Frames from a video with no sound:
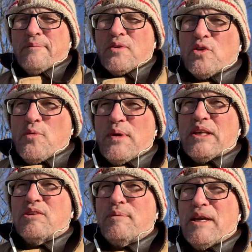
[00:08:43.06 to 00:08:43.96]
So
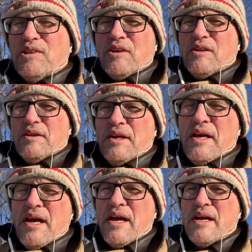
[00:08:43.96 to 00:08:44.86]

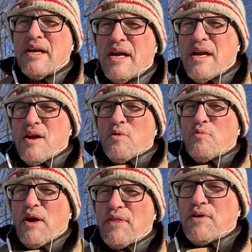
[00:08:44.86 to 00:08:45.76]
basically,
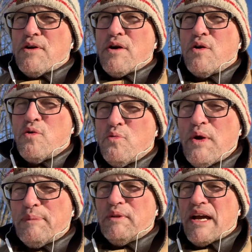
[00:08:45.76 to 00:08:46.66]
weather
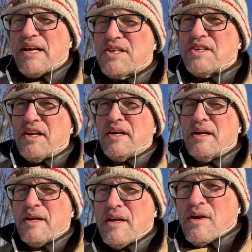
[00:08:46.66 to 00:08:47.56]

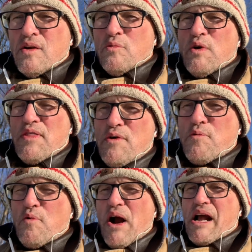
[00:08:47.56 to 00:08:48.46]
whiplashing, weather
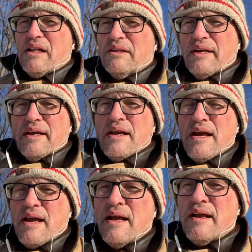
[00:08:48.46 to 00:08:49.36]
wilding,
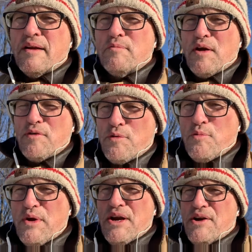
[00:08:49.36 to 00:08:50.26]
and weather
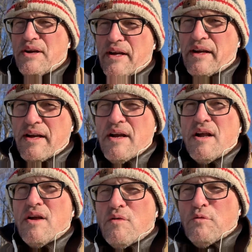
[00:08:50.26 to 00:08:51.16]
weirding
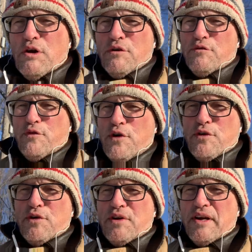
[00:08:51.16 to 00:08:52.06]
will
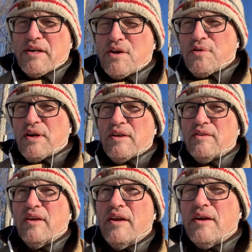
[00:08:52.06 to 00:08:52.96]
further
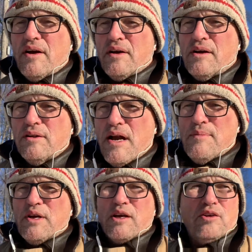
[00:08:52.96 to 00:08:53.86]
increase in our
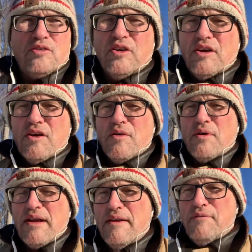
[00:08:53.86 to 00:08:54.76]
climate casino.
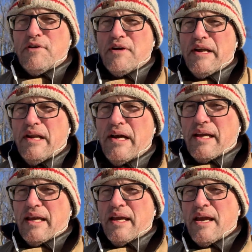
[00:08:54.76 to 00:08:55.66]
And if you're
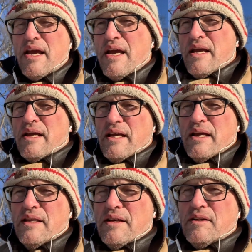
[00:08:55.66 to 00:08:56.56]
unlucky
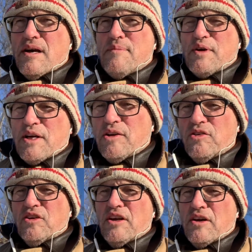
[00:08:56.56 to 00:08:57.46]
in the climate
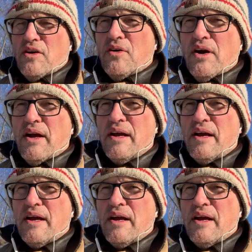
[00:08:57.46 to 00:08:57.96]
casino,